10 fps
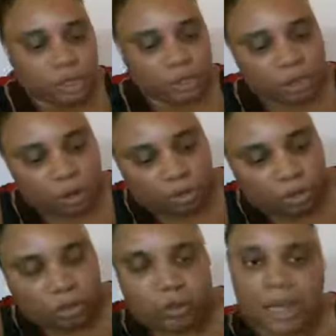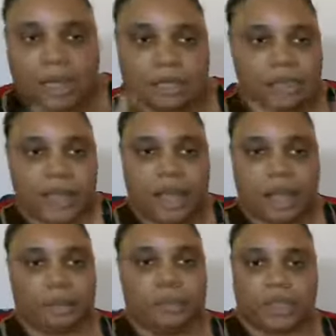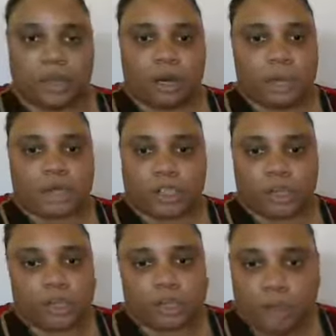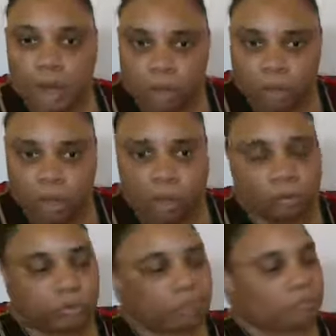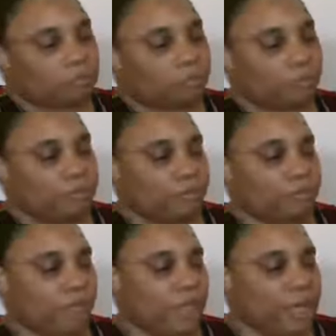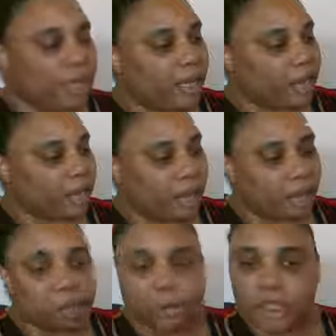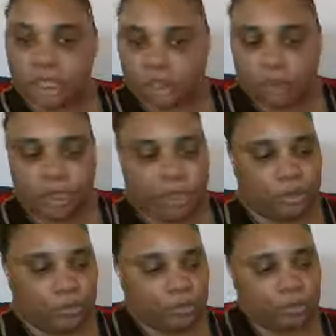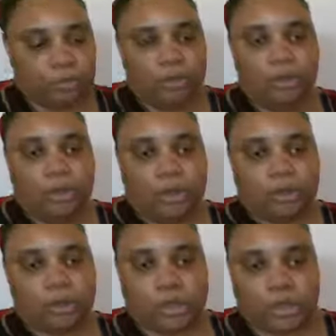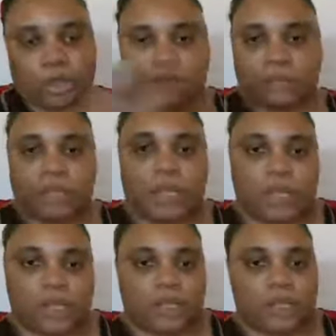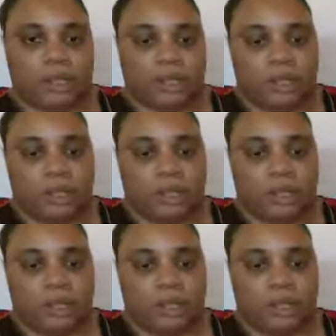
So, like I said, I'll be starting my journey tomorrow, and I will be showing you from start to finish.